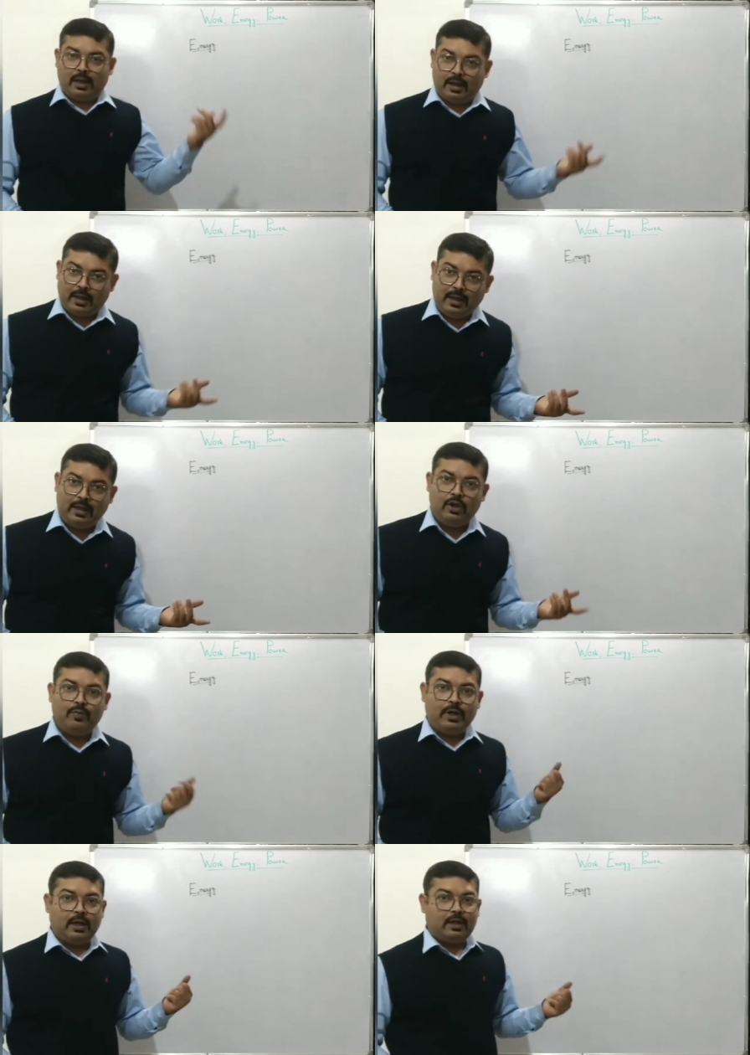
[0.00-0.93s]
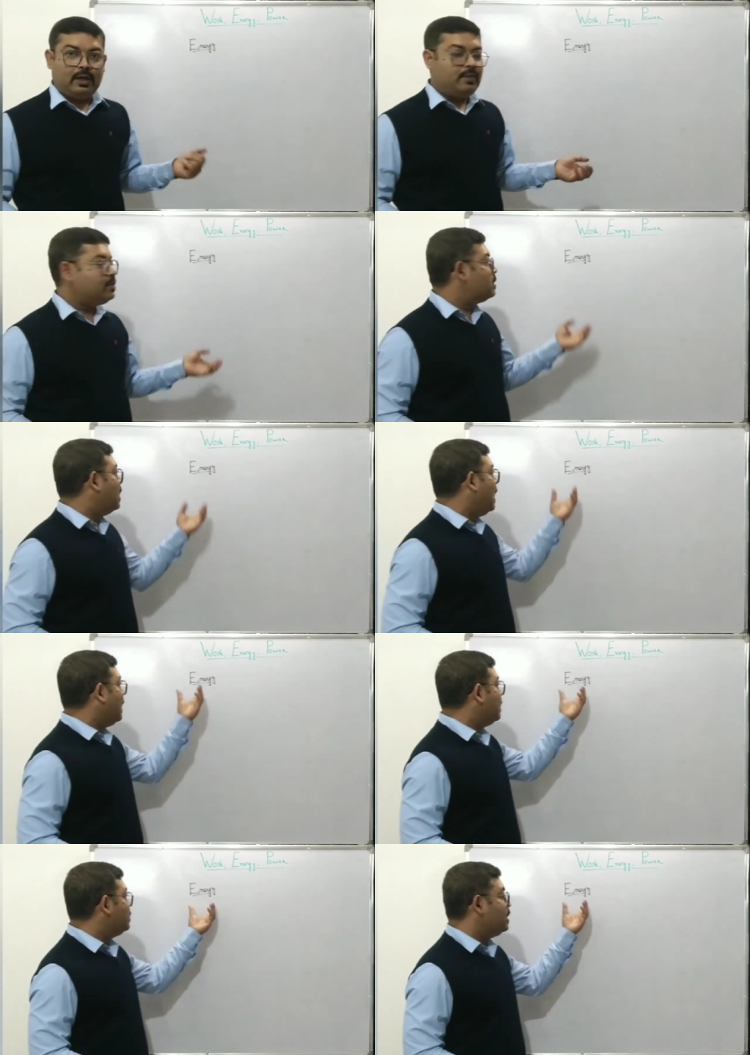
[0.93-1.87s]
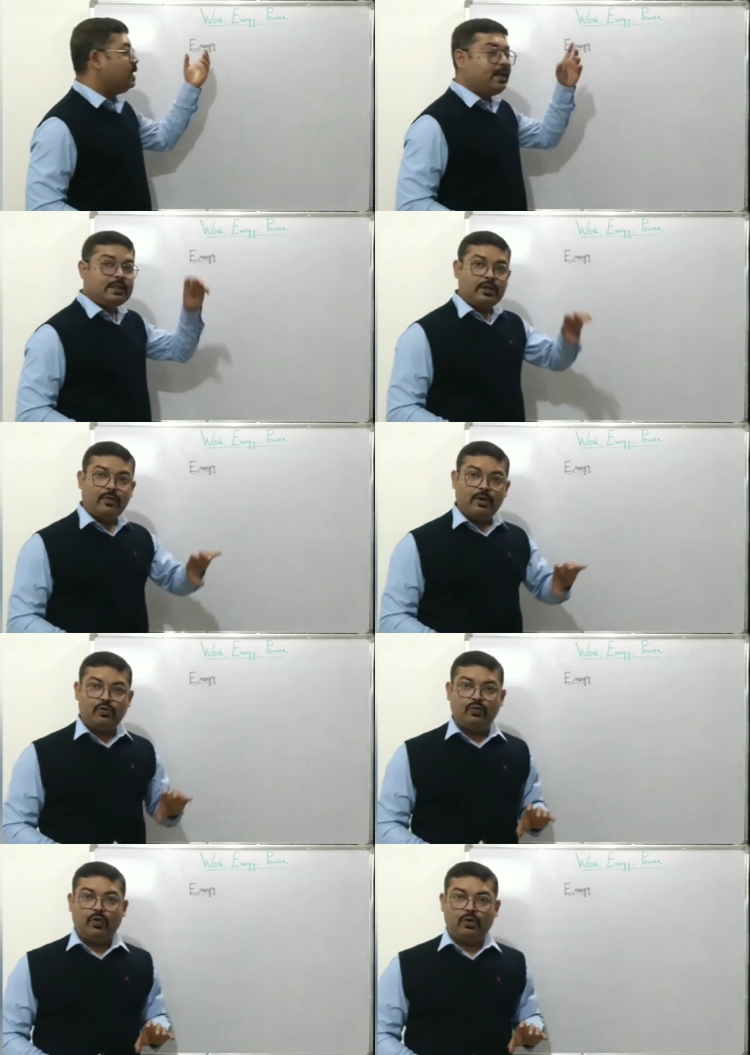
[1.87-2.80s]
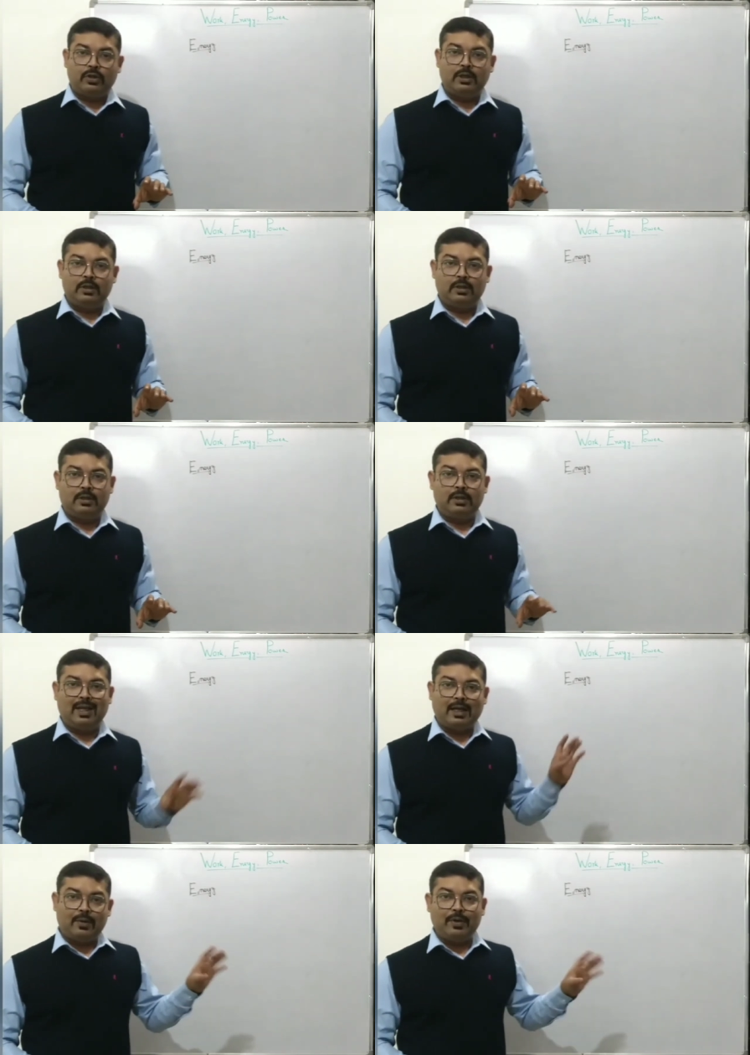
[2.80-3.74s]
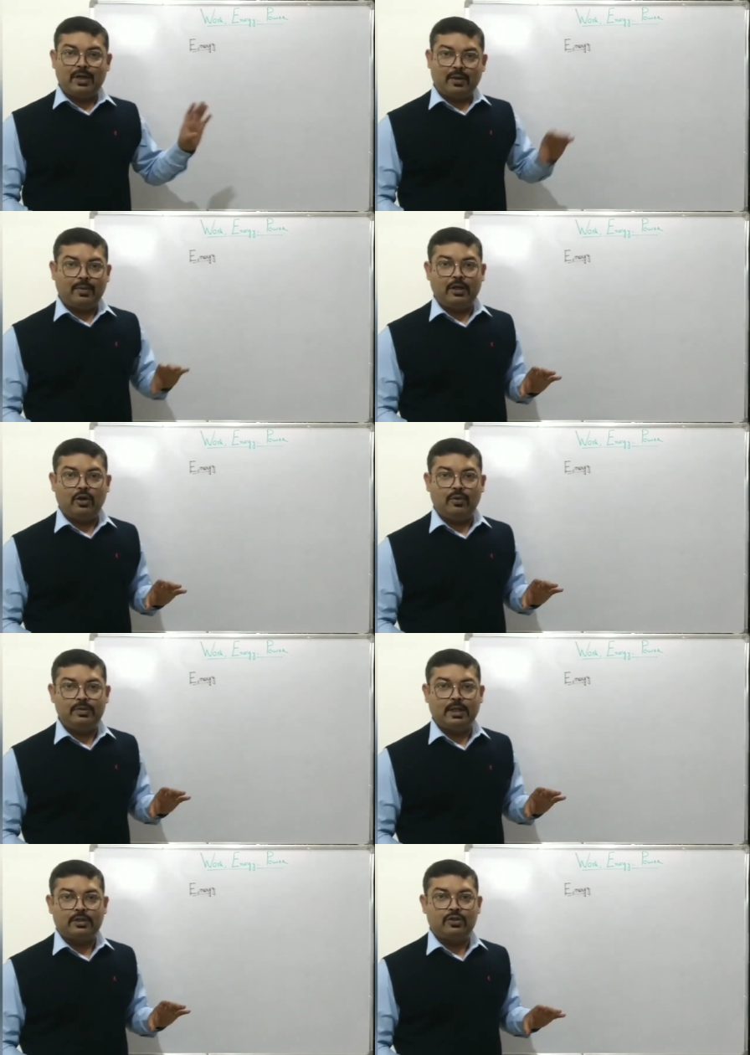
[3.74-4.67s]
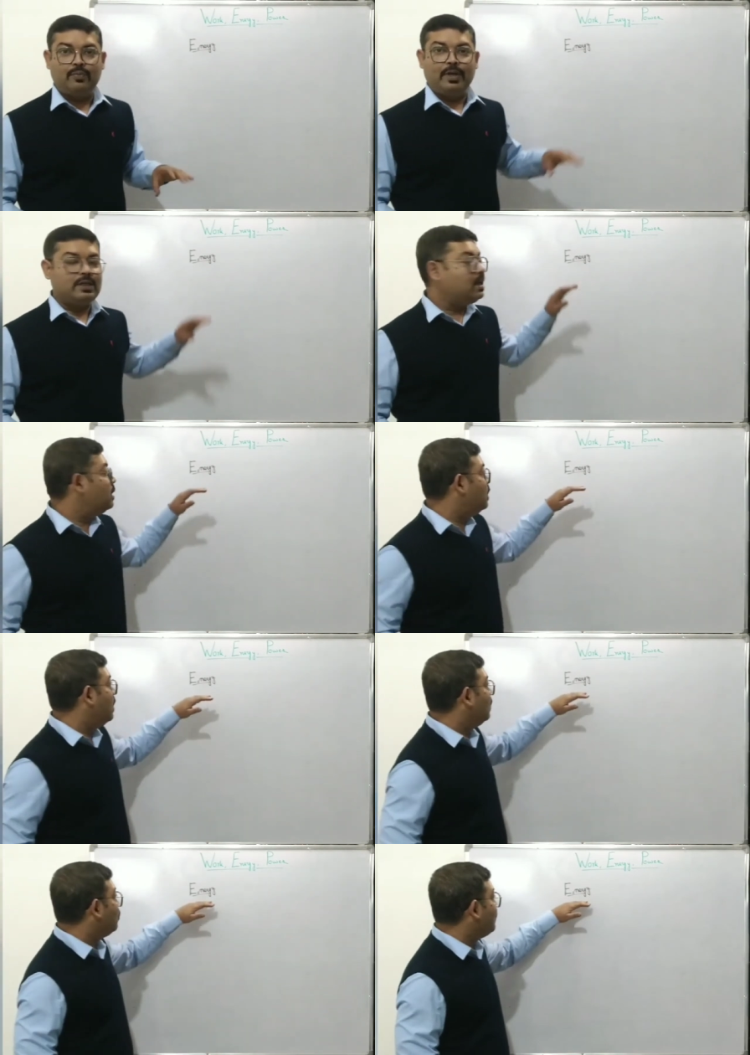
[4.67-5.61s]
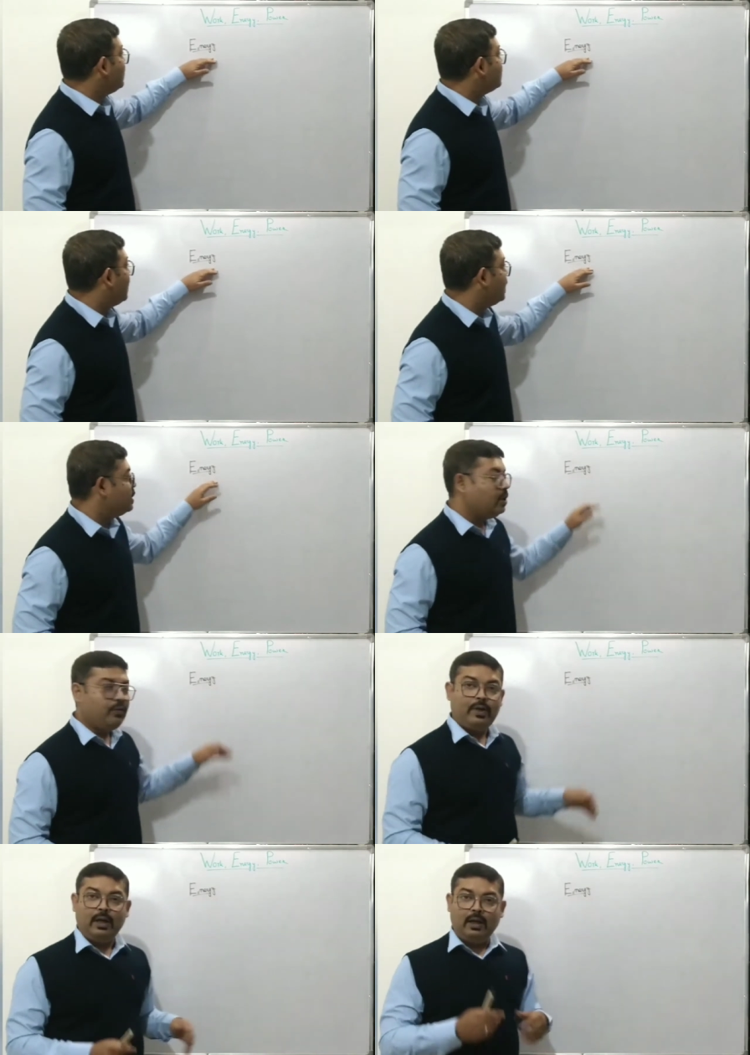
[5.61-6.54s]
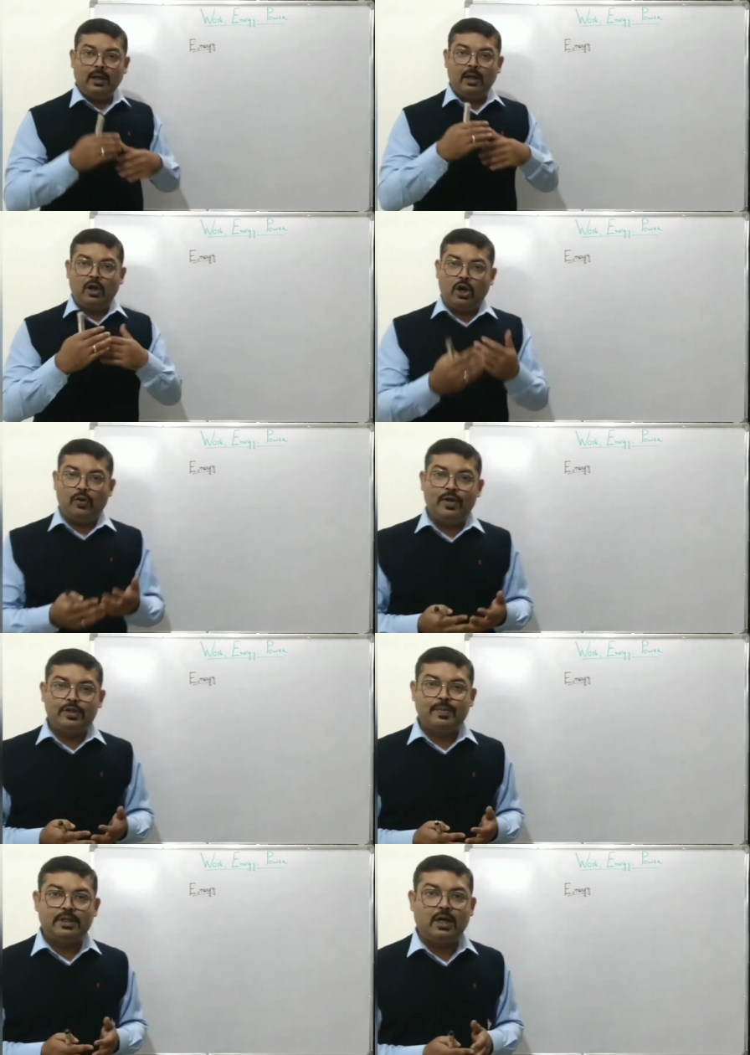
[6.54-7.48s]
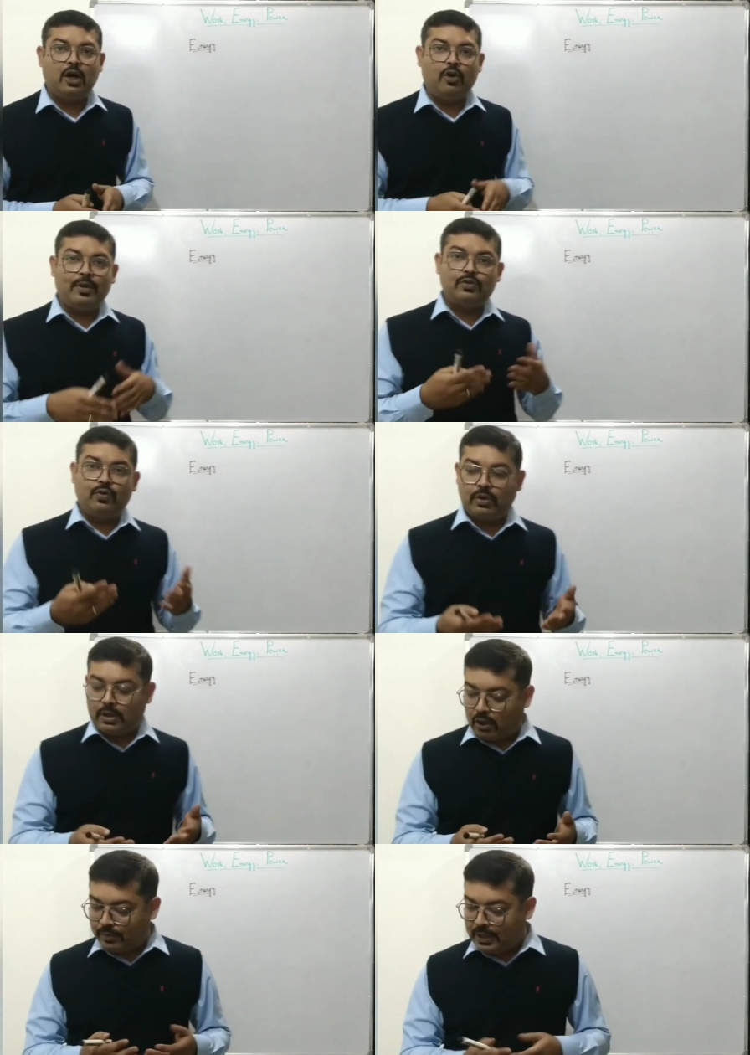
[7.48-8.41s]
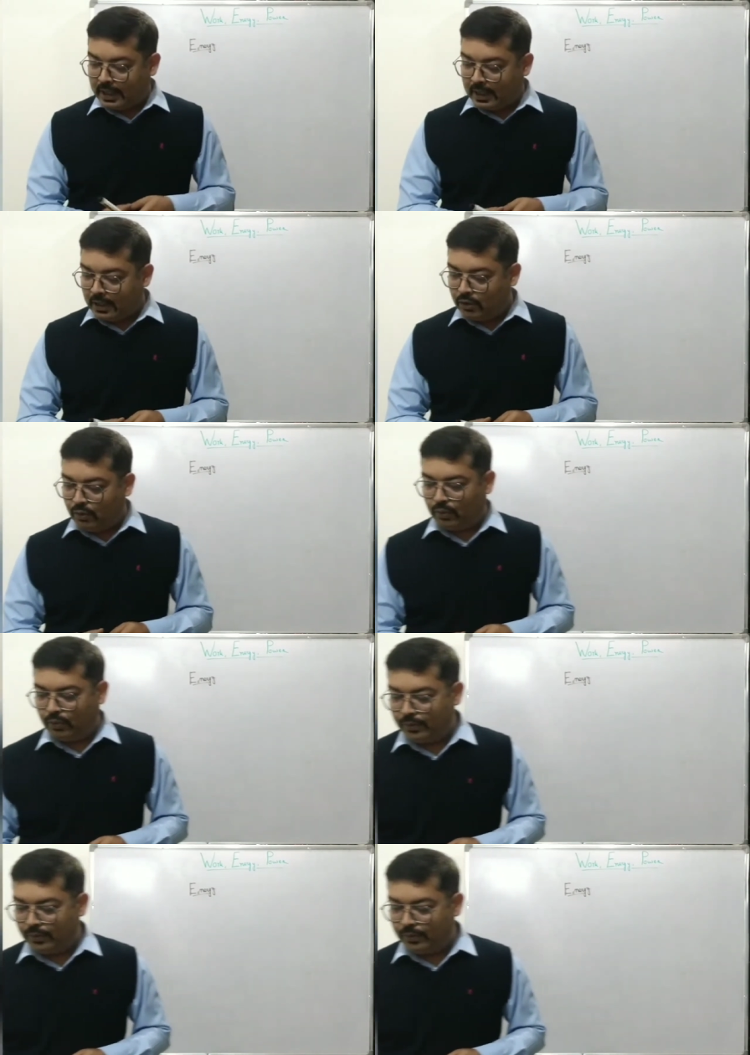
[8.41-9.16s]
in numerical terms, energy is equal to work that can be done by the object. So to measure energy, we always measure how much work the object can do.